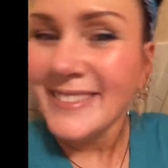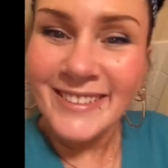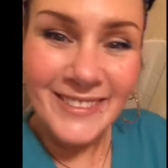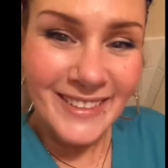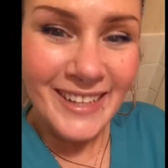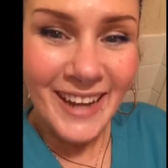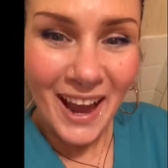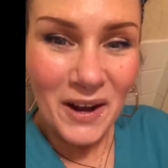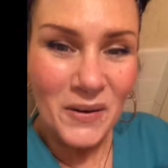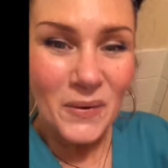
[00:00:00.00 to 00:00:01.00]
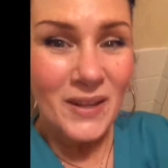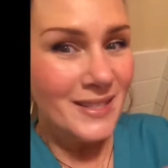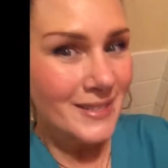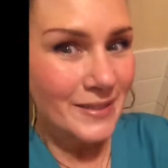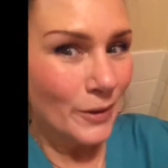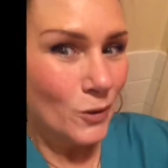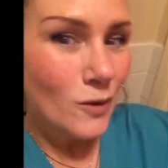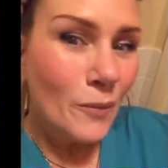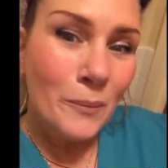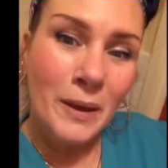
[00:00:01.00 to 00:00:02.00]
You see how
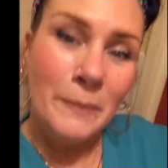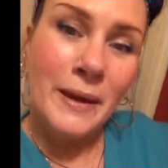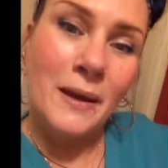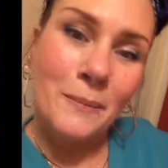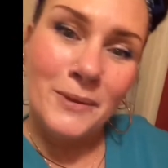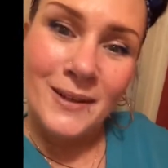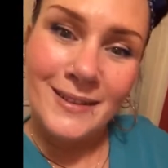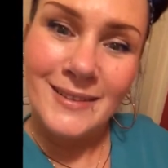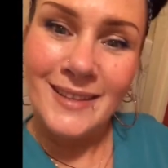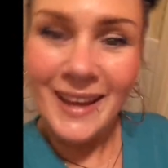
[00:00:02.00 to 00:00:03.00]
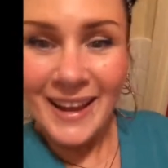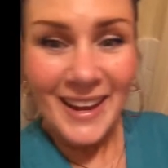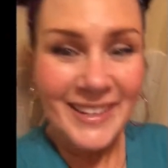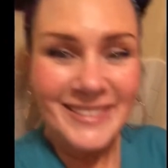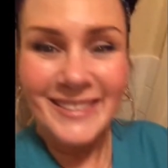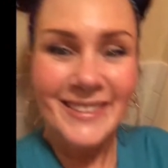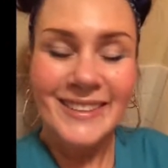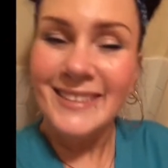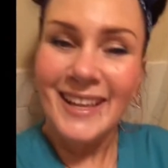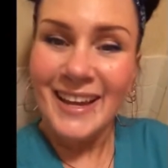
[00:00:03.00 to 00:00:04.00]
subtle my makeup looks? It just
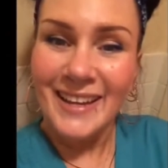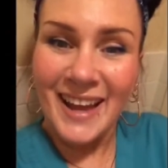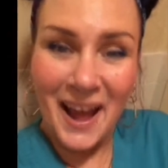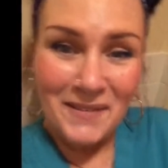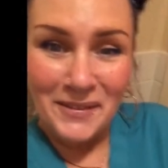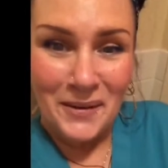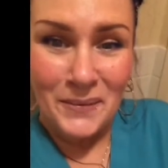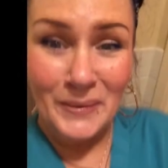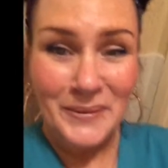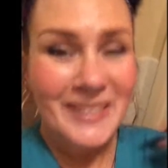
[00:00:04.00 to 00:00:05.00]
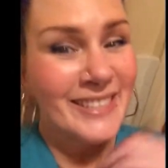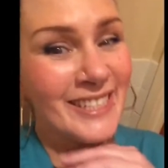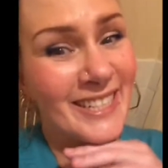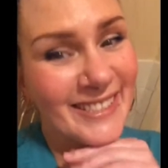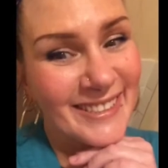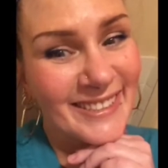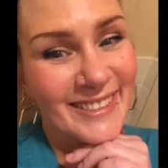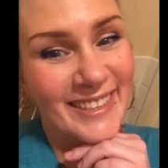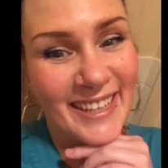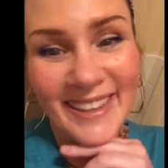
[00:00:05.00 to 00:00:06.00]
looks like I've got rosy cheeks.
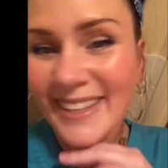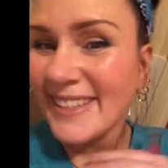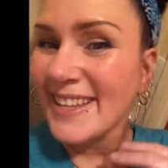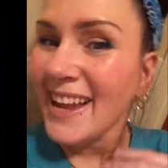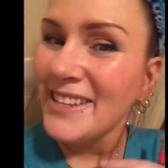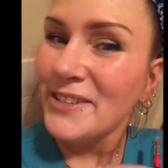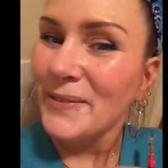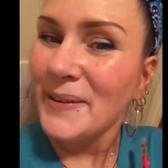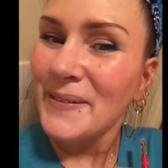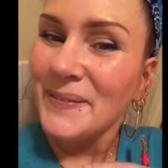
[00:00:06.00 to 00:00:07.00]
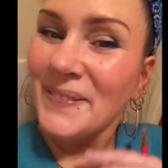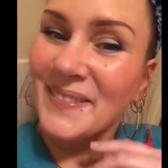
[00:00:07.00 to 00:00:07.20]
It looks natural.